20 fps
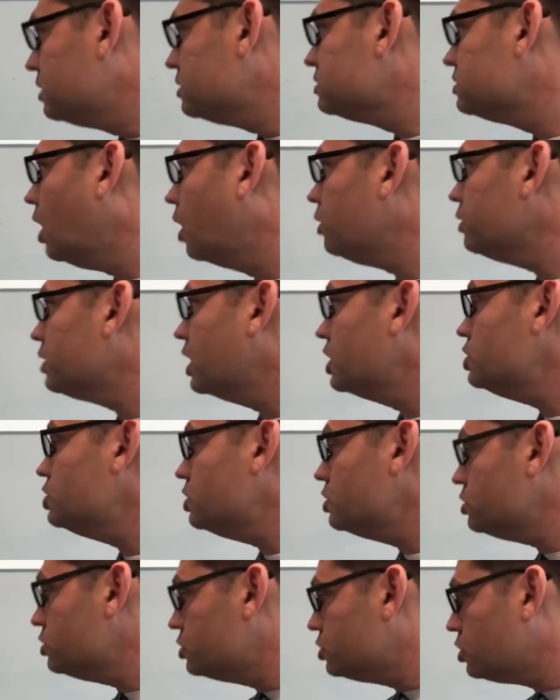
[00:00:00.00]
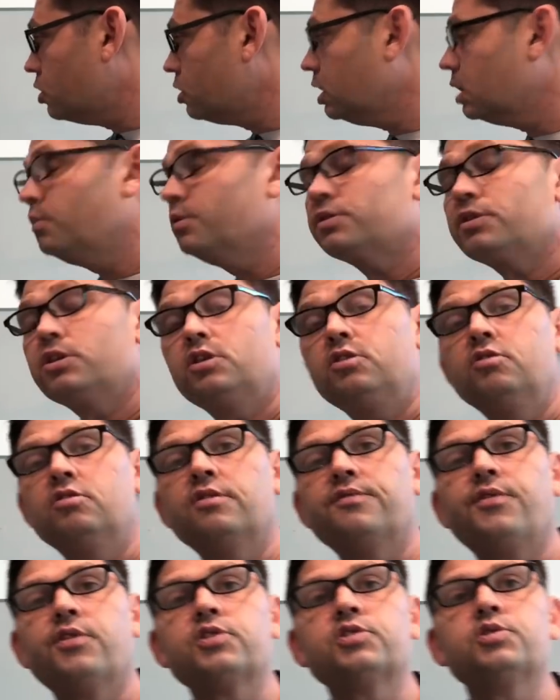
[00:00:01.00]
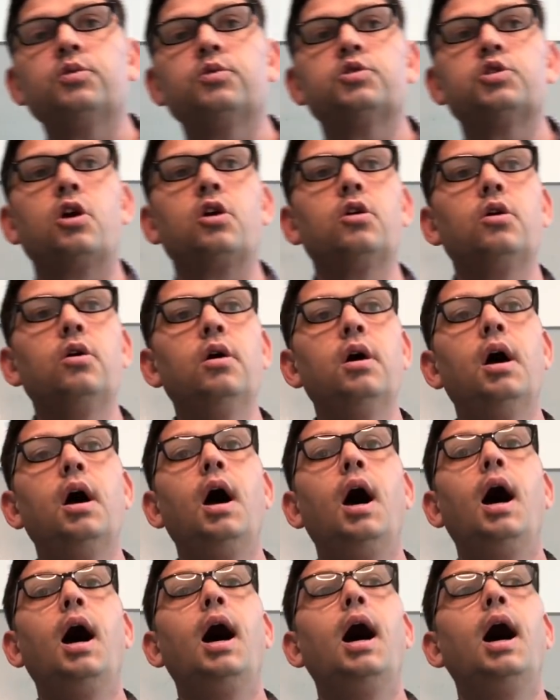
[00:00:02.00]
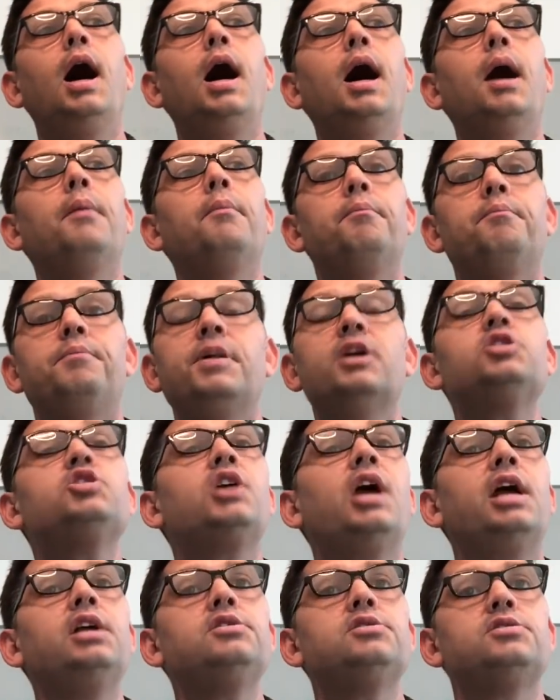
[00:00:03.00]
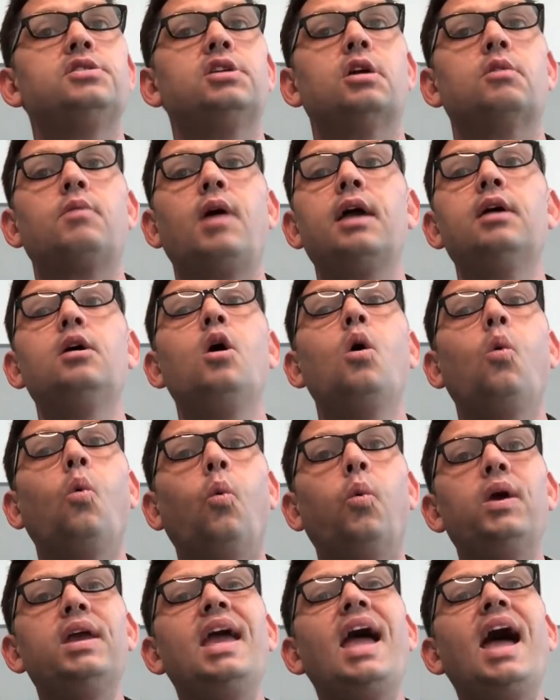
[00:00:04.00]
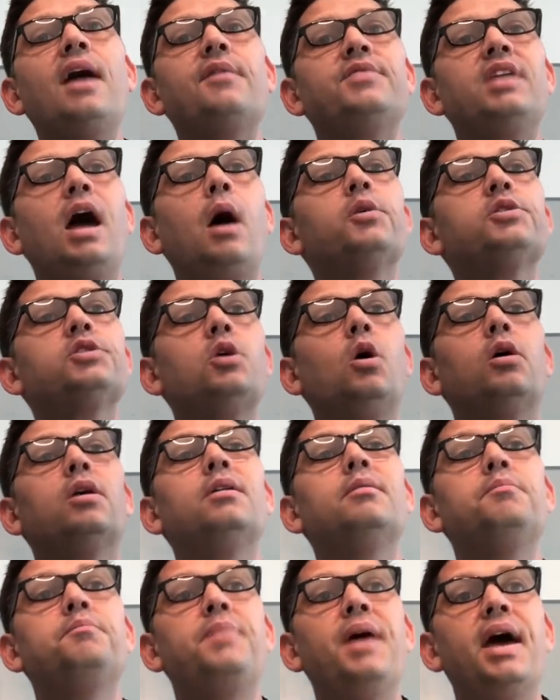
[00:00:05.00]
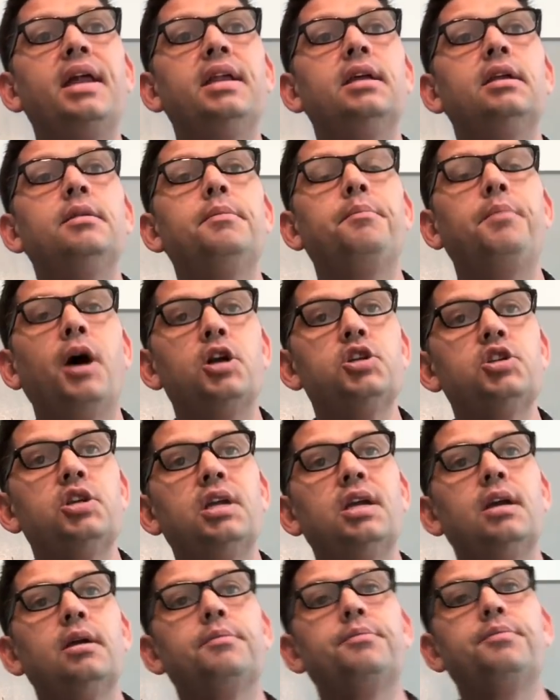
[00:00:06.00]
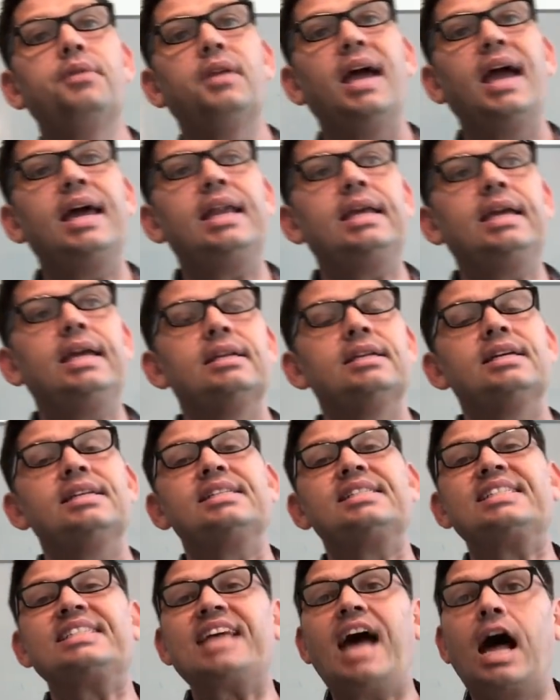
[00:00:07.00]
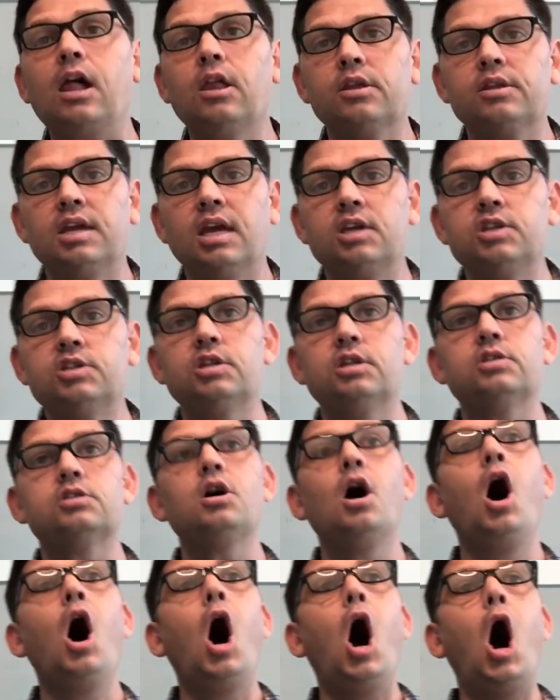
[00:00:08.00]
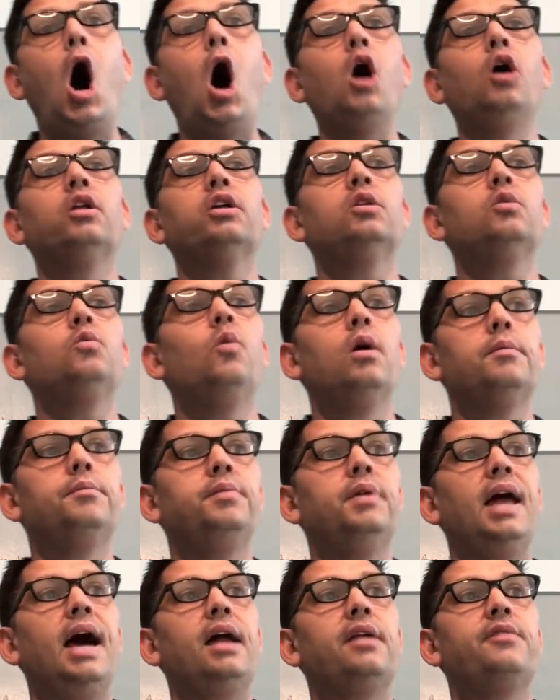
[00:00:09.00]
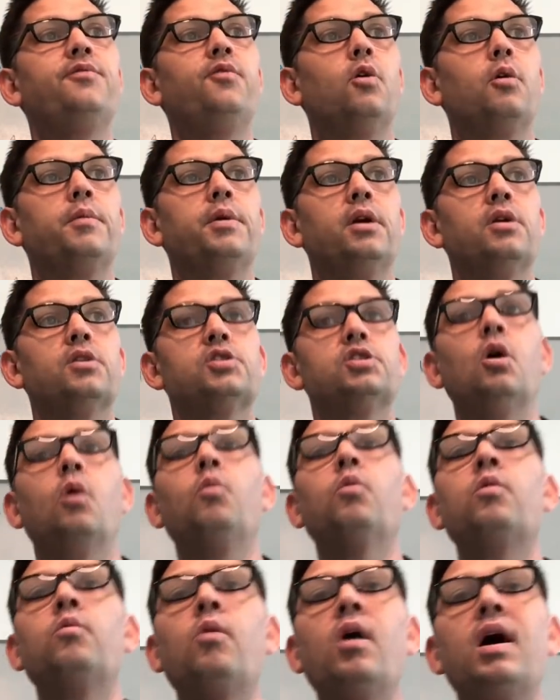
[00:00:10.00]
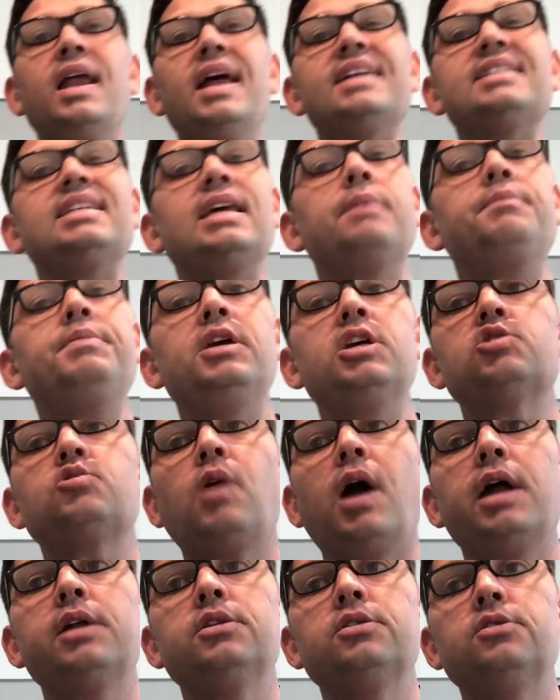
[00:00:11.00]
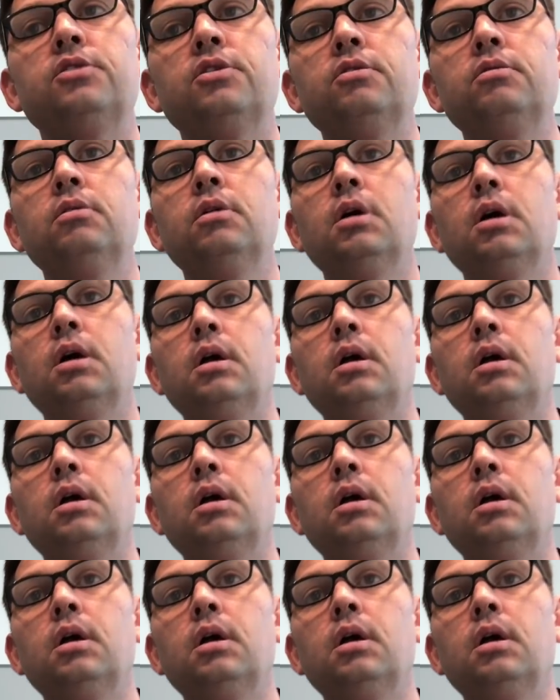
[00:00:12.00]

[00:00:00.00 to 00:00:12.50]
consolidation, certainly with the Universal Journal, big changes here, right? We have now what's called embedded budgeting and planning and consolidations all in one platform here. So what SAP is trying to do,